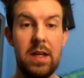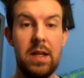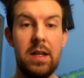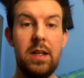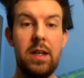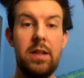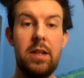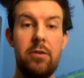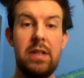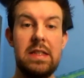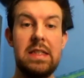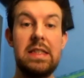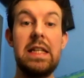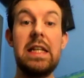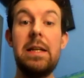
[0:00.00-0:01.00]
that there is
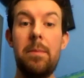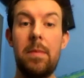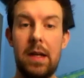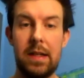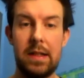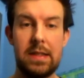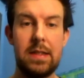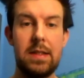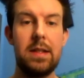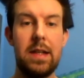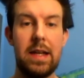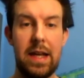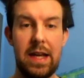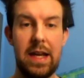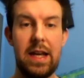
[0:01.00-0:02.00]
seamless
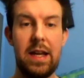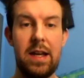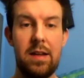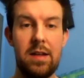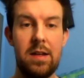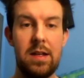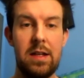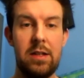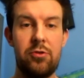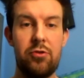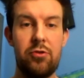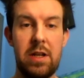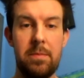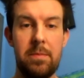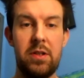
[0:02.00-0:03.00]
care and
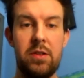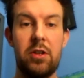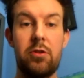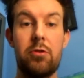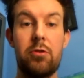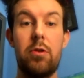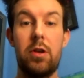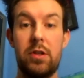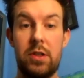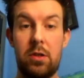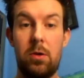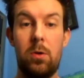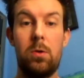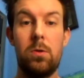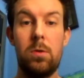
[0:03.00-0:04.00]
treatment across
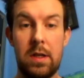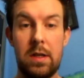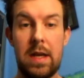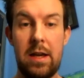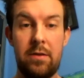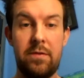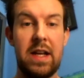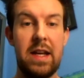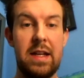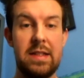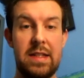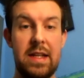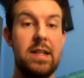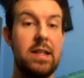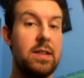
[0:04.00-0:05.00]
all healthcare
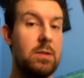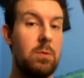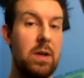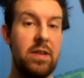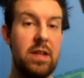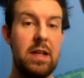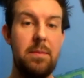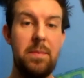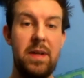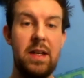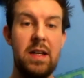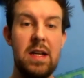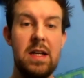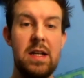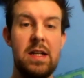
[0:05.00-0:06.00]
settings, whether that be